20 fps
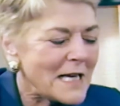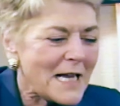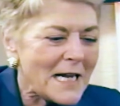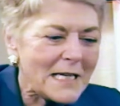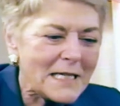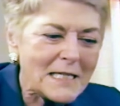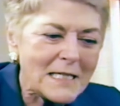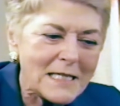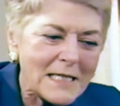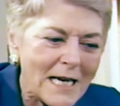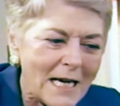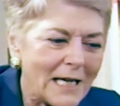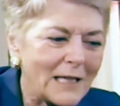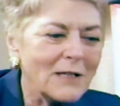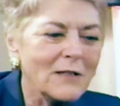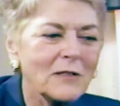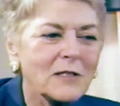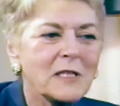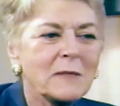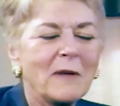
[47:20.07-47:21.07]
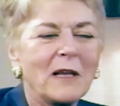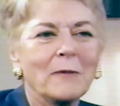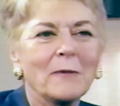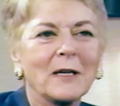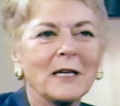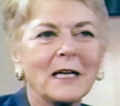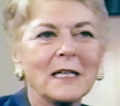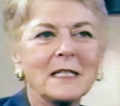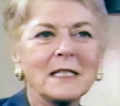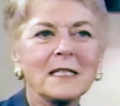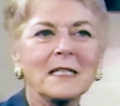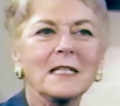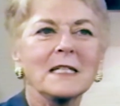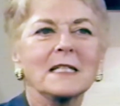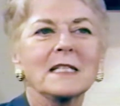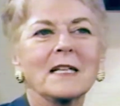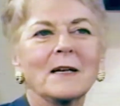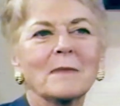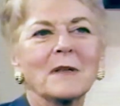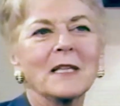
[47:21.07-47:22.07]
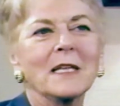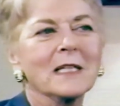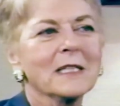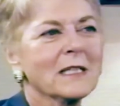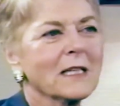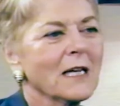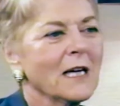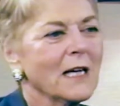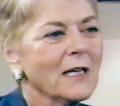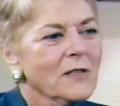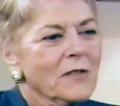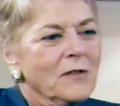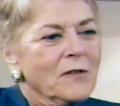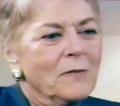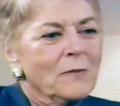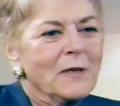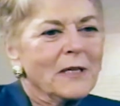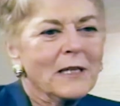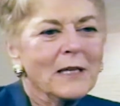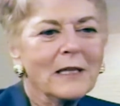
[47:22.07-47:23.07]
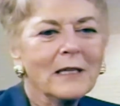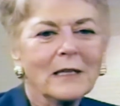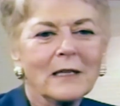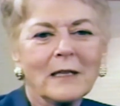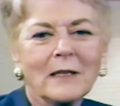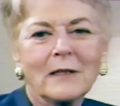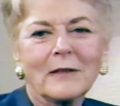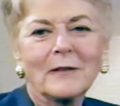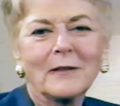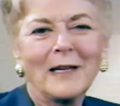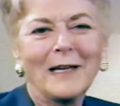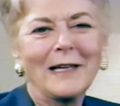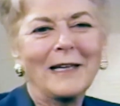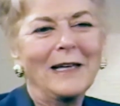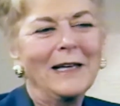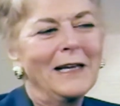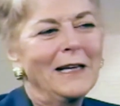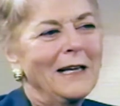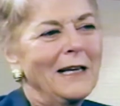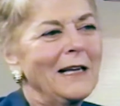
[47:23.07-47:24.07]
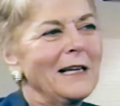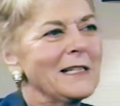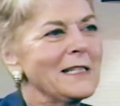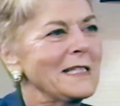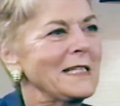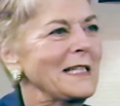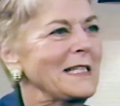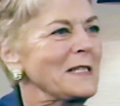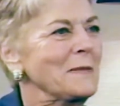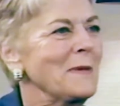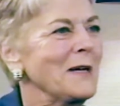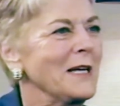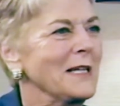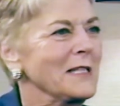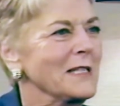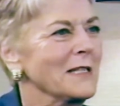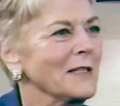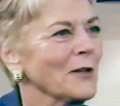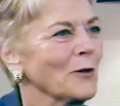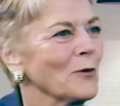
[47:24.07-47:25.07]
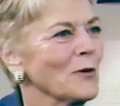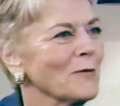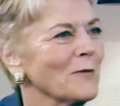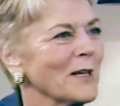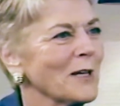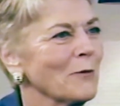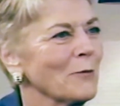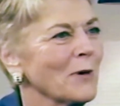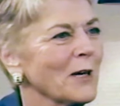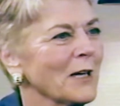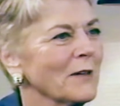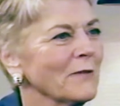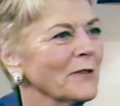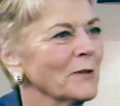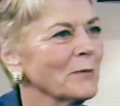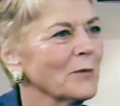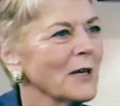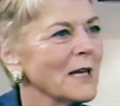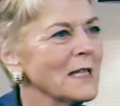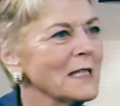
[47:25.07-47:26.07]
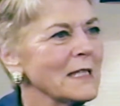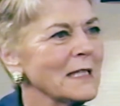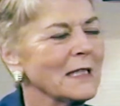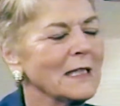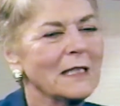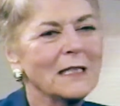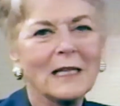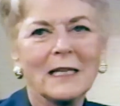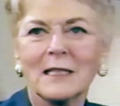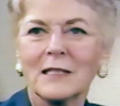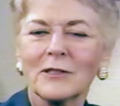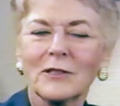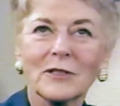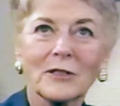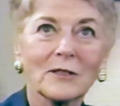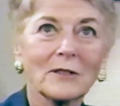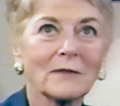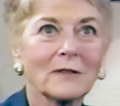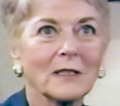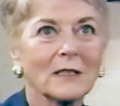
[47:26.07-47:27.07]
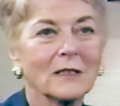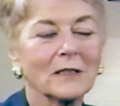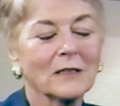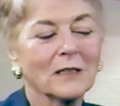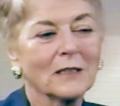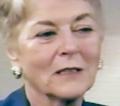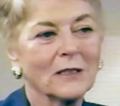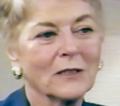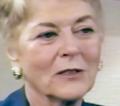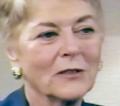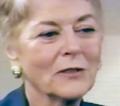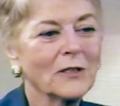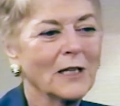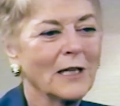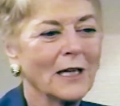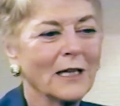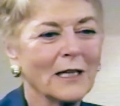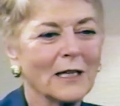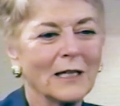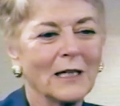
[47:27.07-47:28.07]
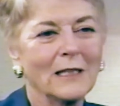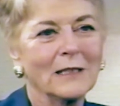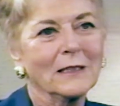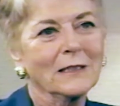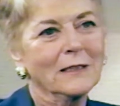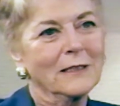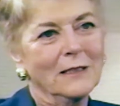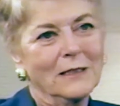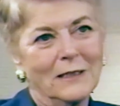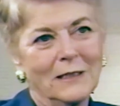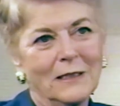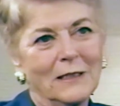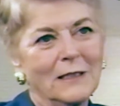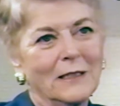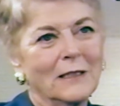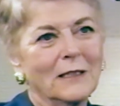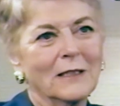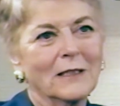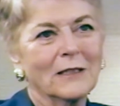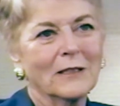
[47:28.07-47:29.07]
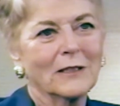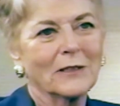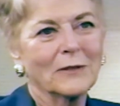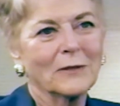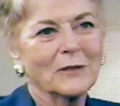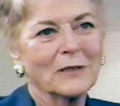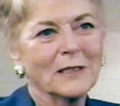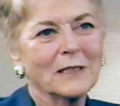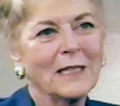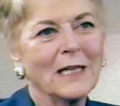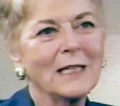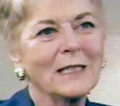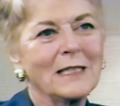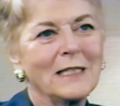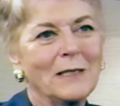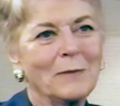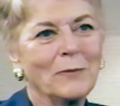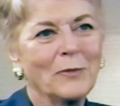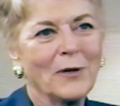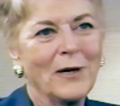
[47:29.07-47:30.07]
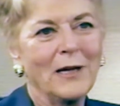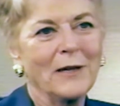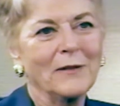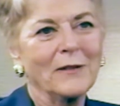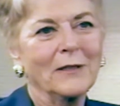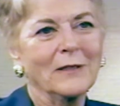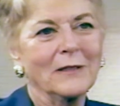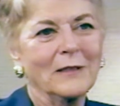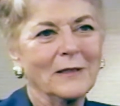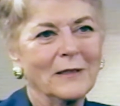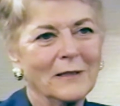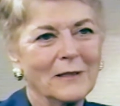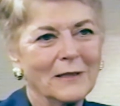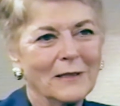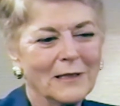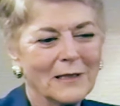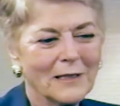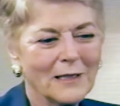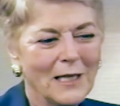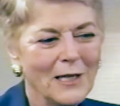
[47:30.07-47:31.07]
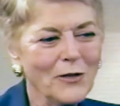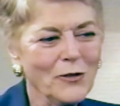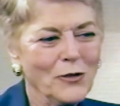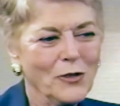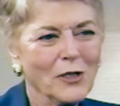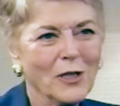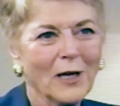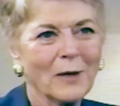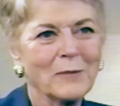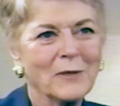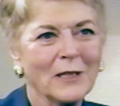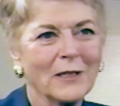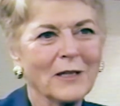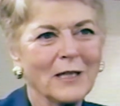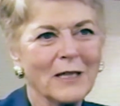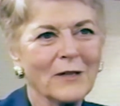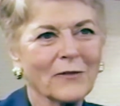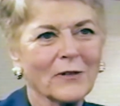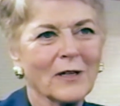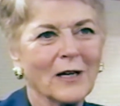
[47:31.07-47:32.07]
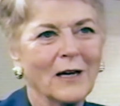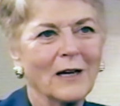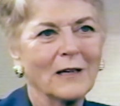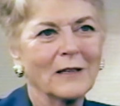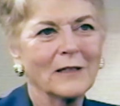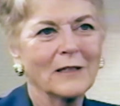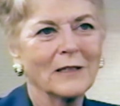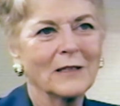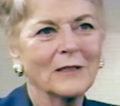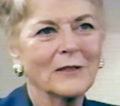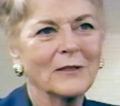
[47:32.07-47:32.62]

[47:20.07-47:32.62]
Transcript: it tickles me when I see some of these guys who have been in, you know, like six months and they're already running for president. And you turn around and you say, okay, guys, you know, take a deep breath and mm-hmm. get your job done that you've got, you